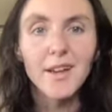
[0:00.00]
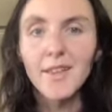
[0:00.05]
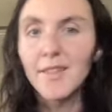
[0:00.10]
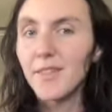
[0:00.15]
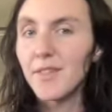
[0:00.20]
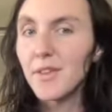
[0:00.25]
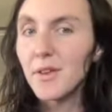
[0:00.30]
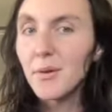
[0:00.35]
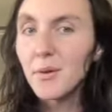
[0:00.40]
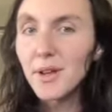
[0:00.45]

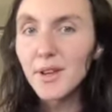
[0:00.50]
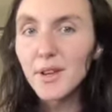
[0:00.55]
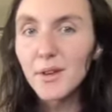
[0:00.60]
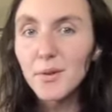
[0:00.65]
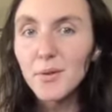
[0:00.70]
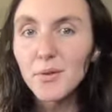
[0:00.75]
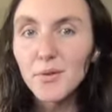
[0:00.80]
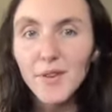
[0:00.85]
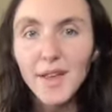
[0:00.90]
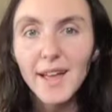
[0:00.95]
You can
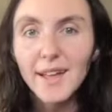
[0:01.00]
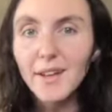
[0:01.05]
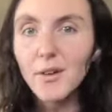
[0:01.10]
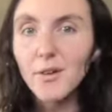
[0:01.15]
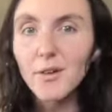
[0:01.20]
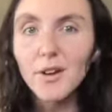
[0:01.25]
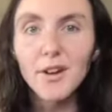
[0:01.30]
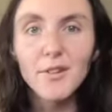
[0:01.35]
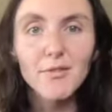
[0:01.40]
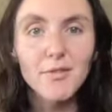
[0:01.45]
use that
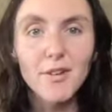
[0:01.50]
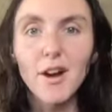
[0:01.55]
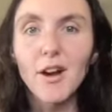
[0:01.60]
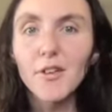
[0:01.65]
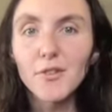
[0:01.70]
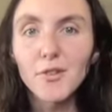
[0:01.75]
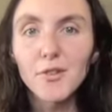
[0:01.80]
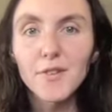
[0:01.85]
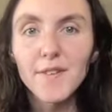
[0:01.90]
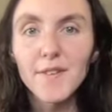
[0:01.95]
yogurt for all
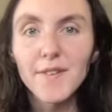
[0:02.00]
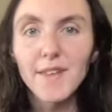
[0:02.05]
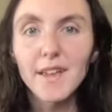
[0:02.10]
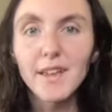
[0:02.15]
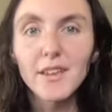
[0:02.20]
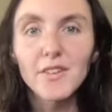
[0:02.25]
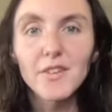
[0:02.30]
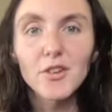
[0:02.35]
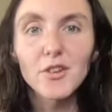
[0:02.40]
sorts of things.